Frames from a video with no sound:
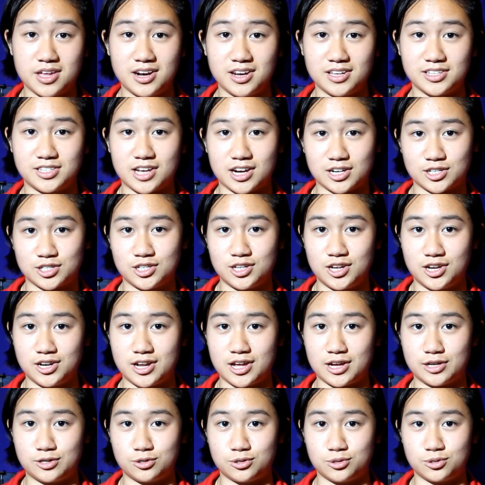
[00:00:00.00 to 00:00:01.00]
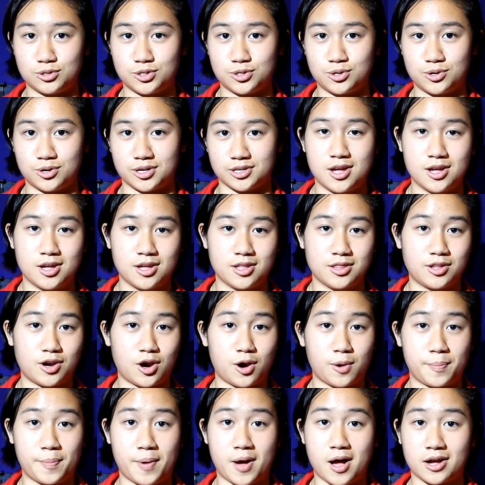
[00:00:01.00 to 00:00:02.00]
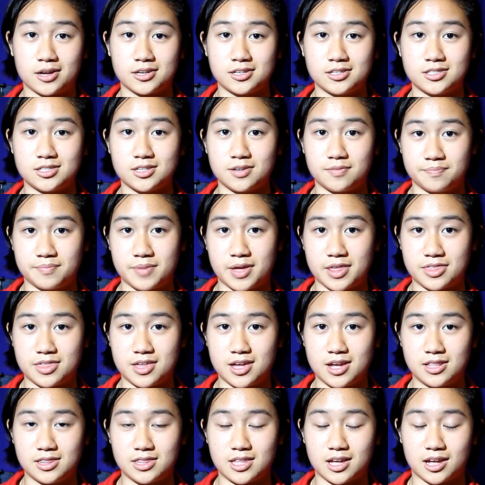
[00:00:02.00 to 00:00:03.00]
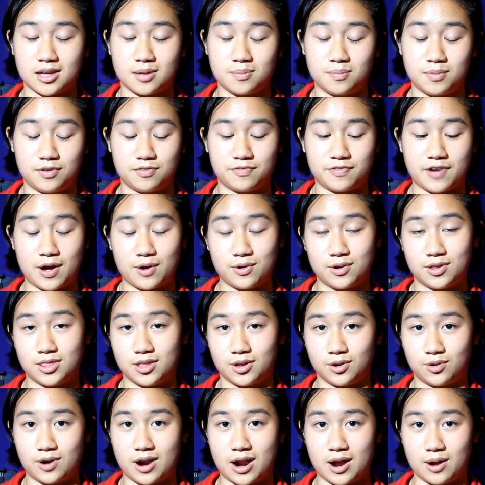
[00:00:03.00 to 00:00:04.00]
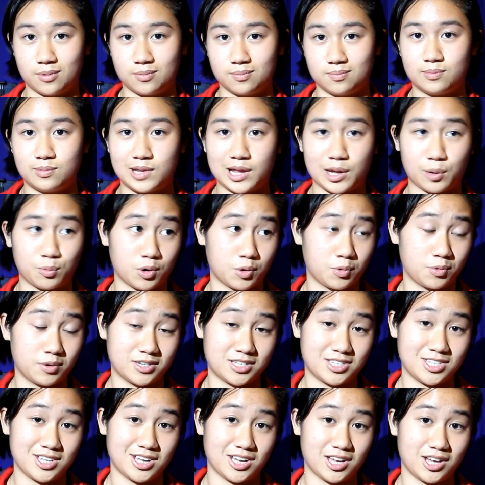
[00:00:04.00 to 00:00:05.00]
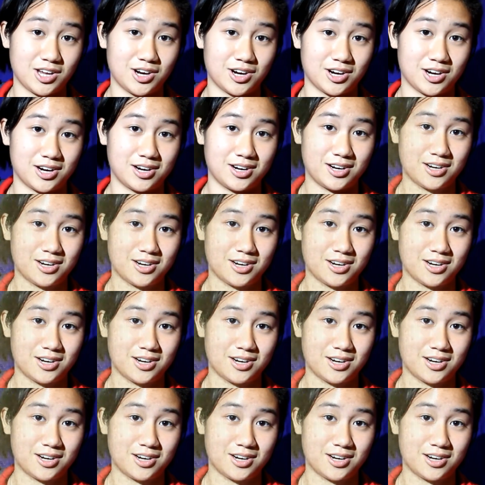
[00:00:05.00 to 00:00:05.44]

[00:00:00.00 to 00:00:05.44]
is actually a natural source. There are pockets of methane that can be found in the ground, like what we're seeing here.